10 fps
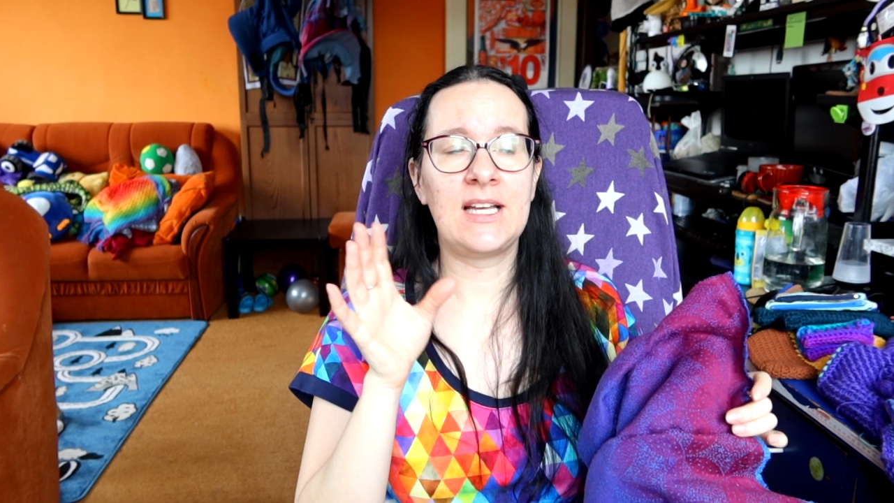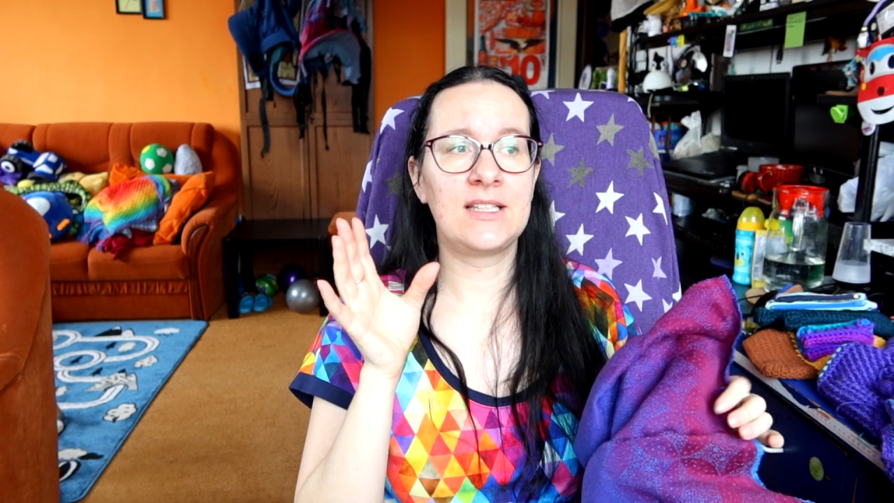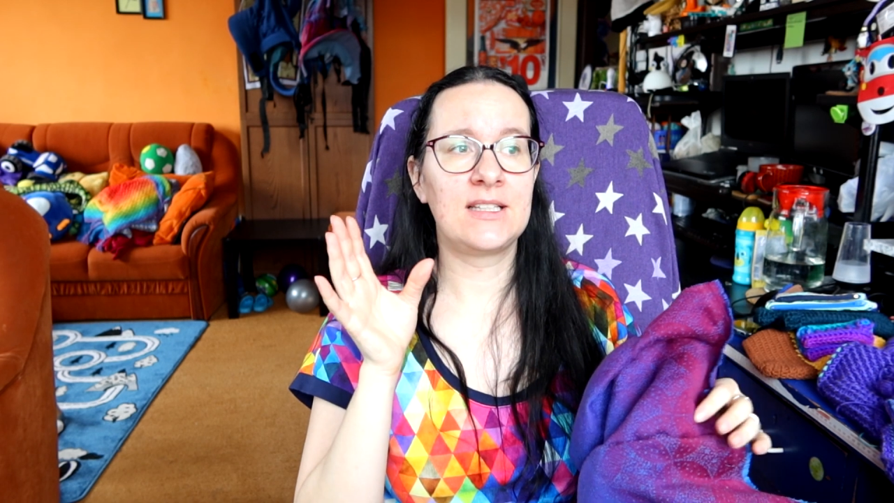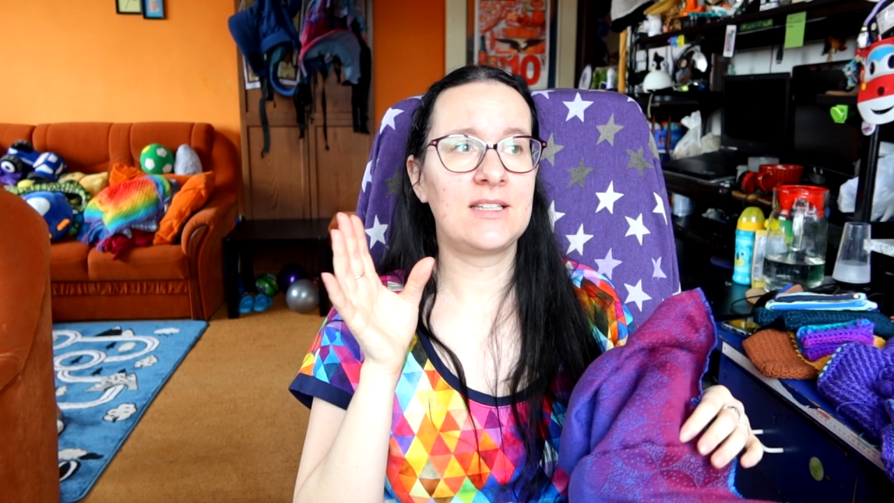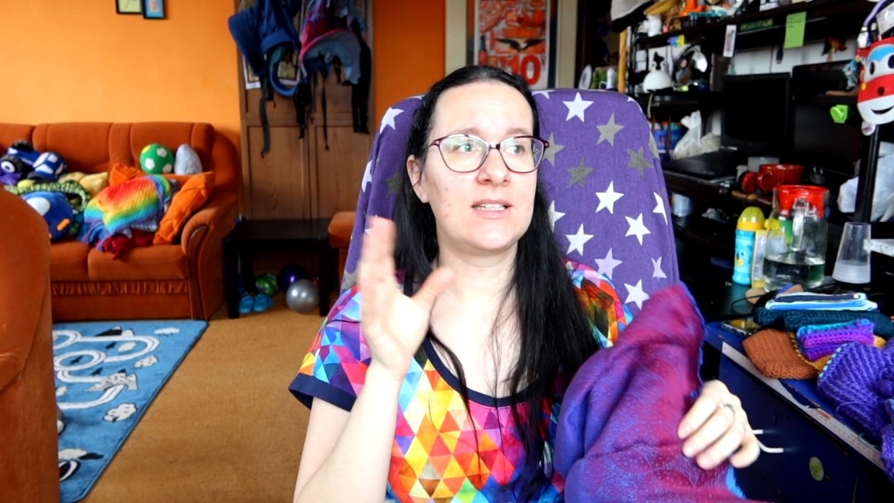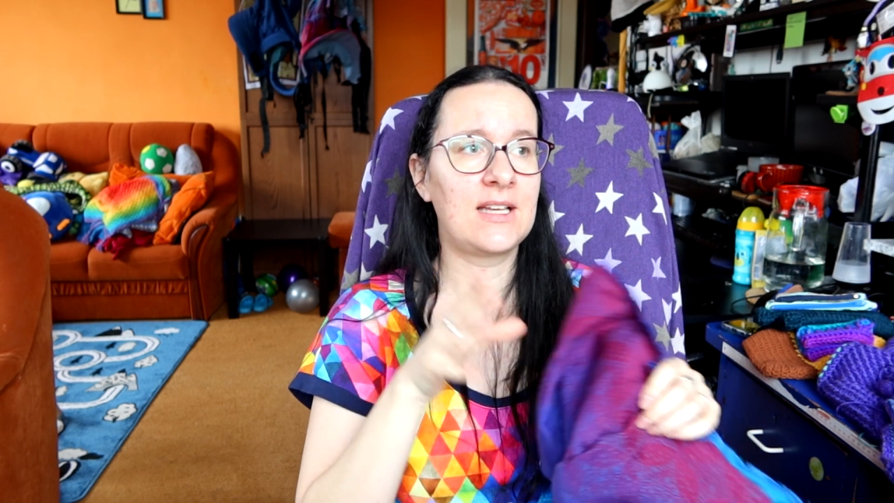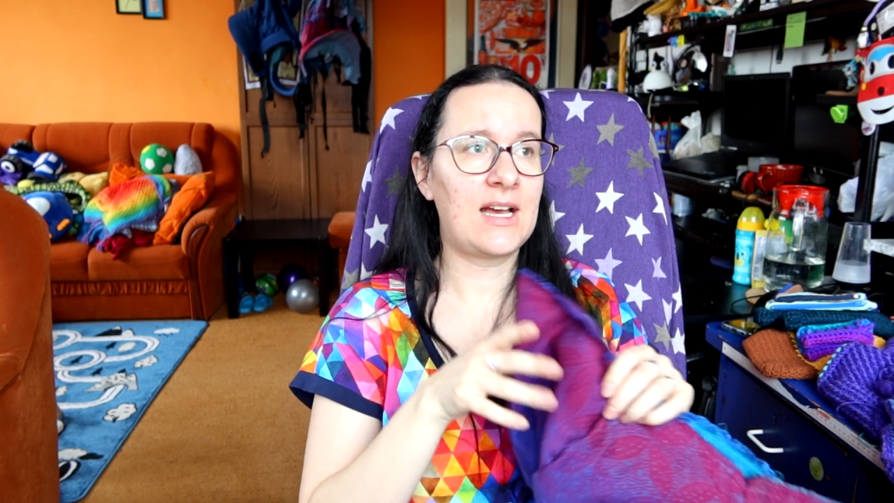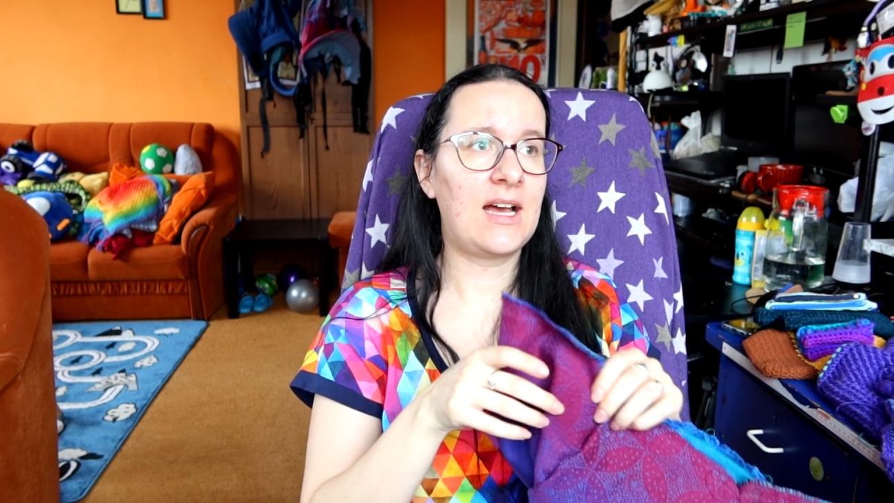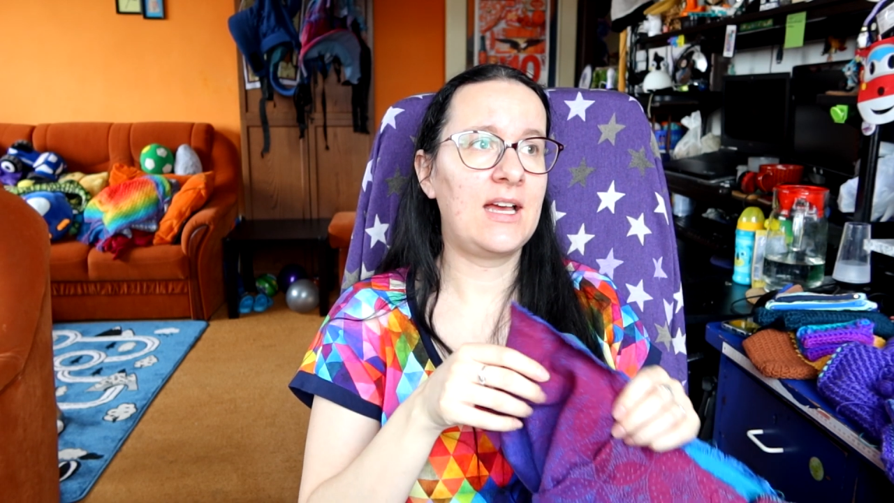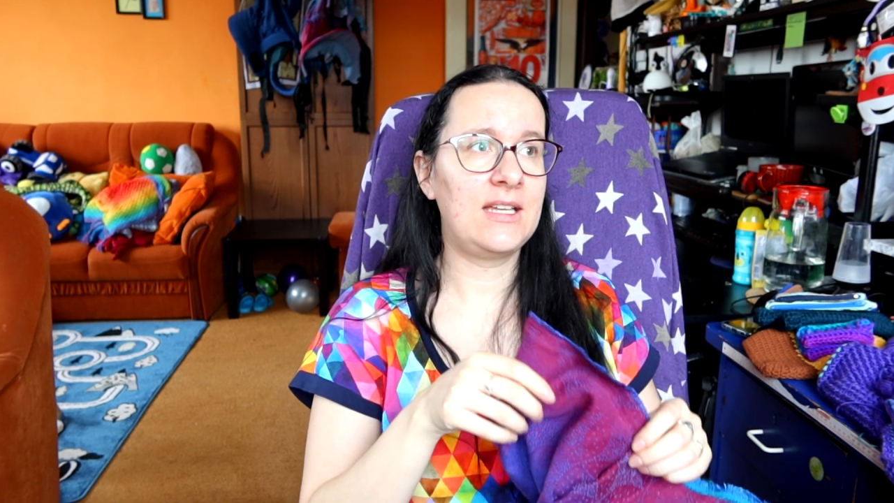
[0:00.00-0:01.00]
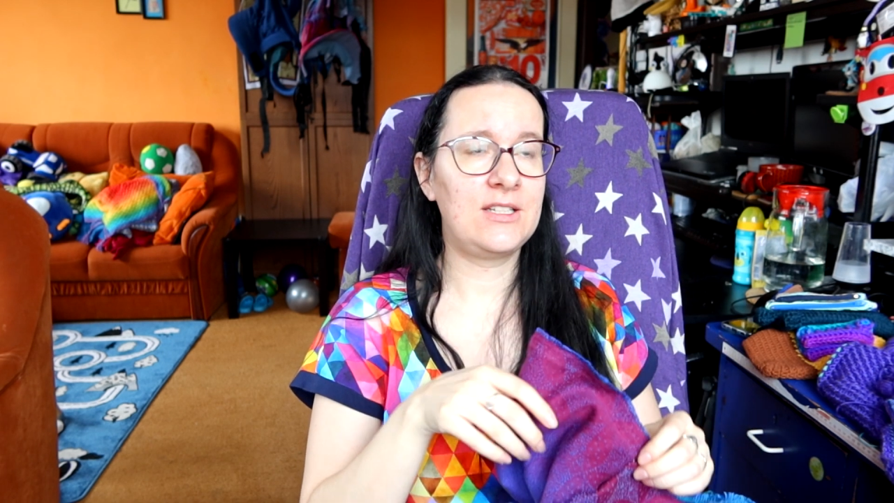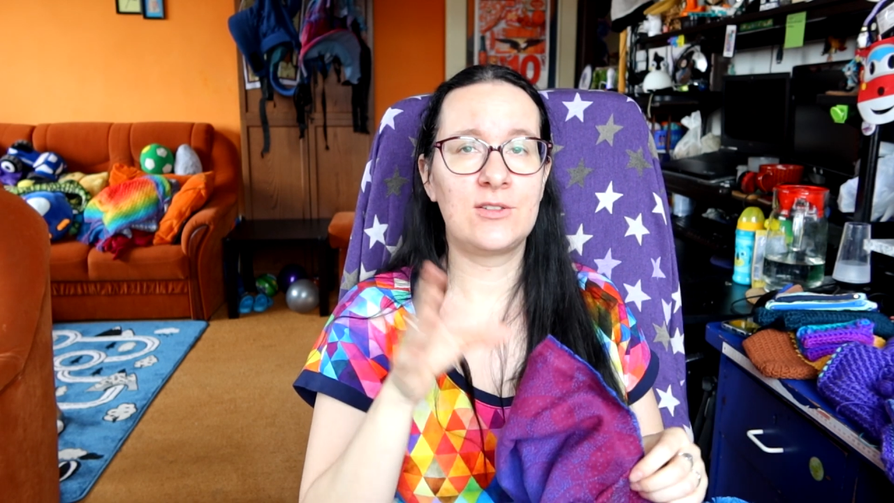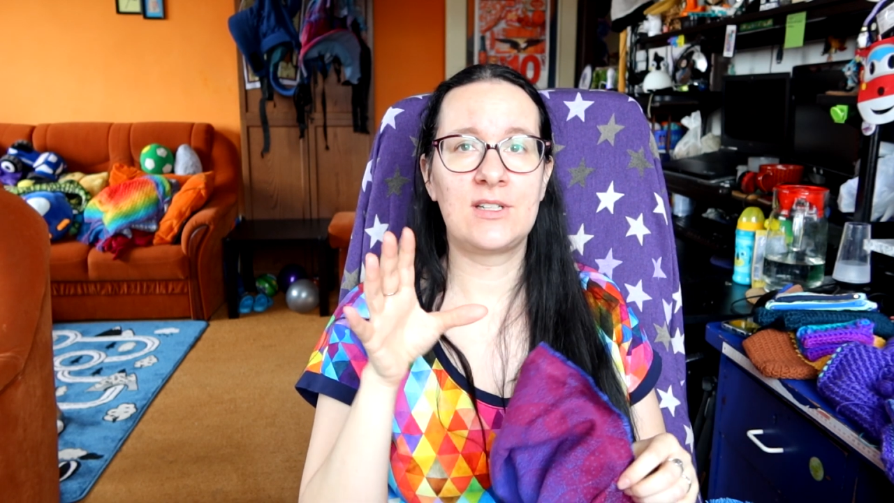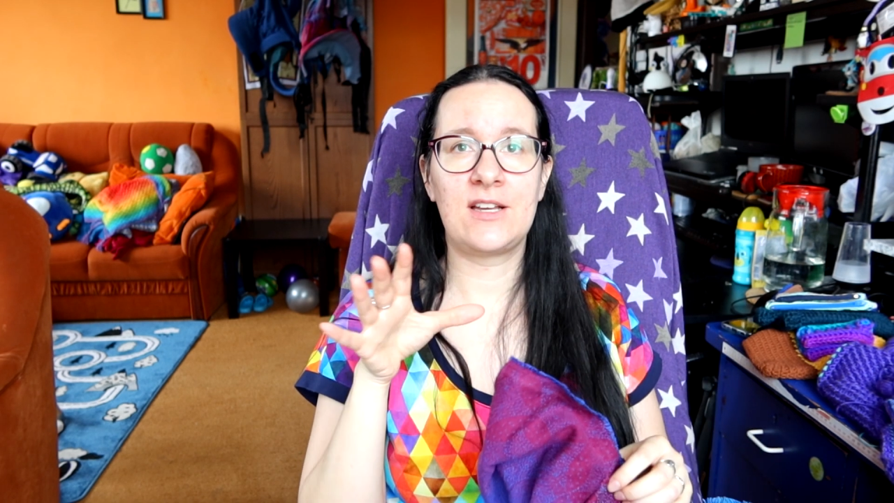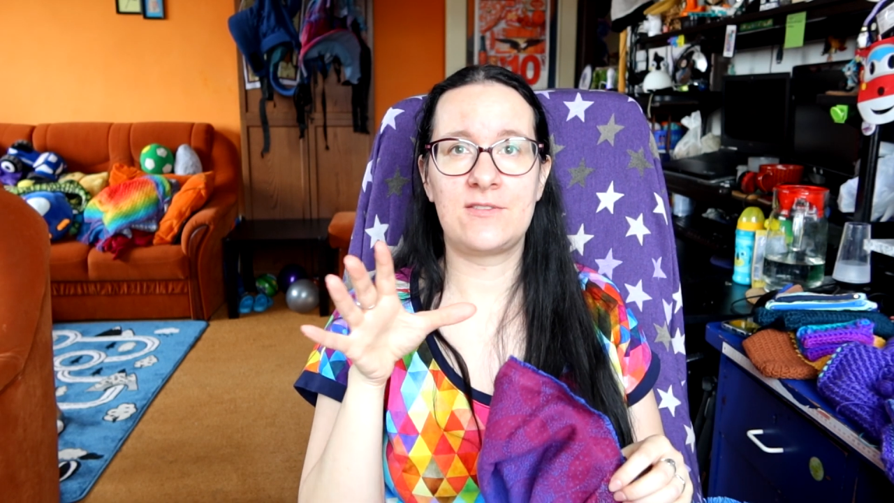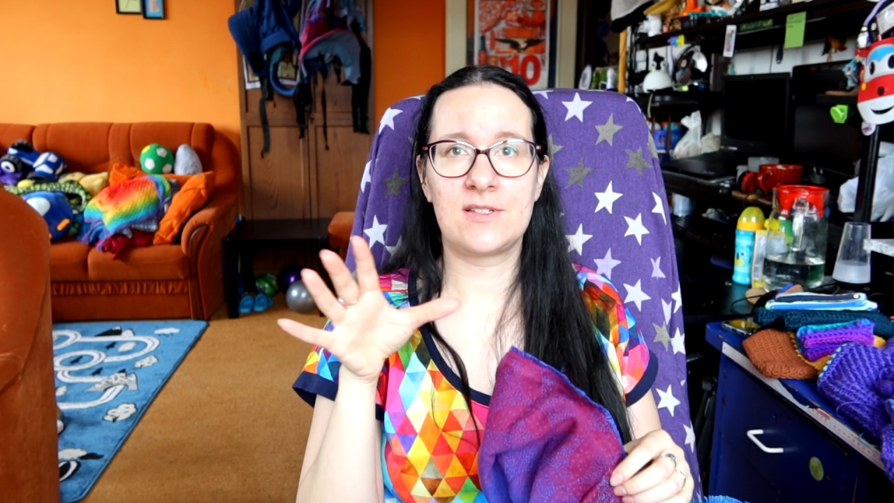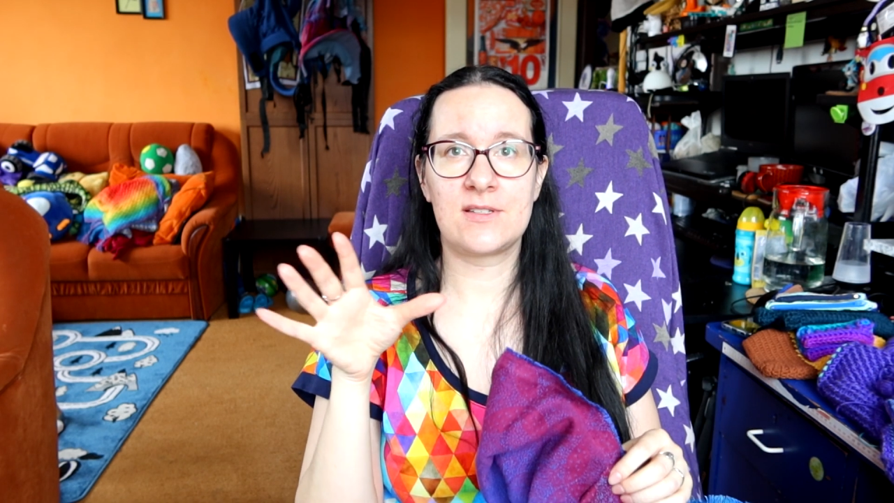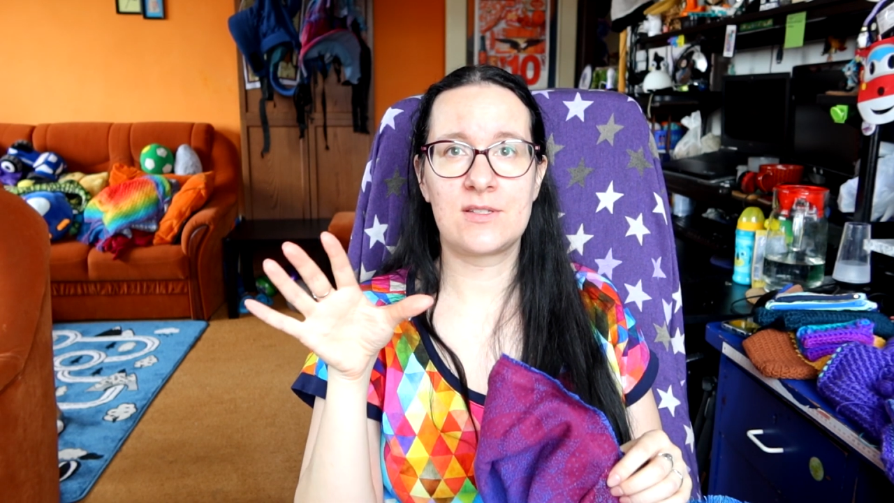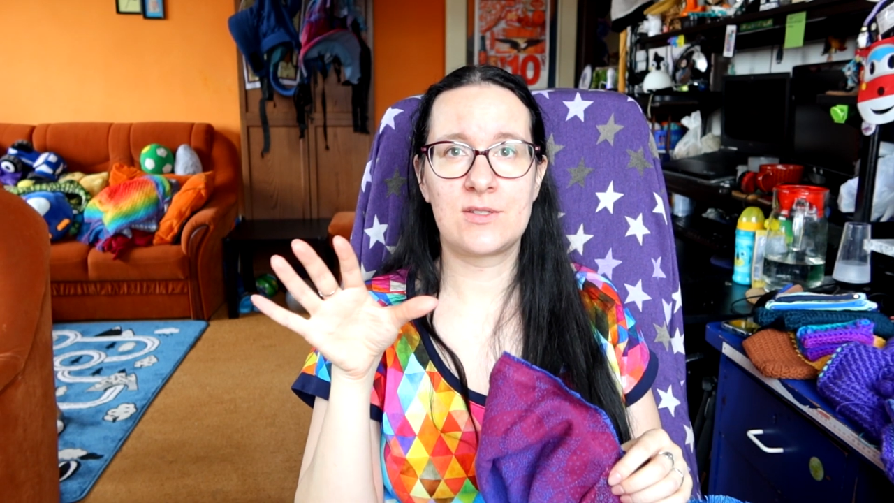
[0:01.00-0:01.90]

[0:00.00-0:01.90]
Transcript: and I don't have a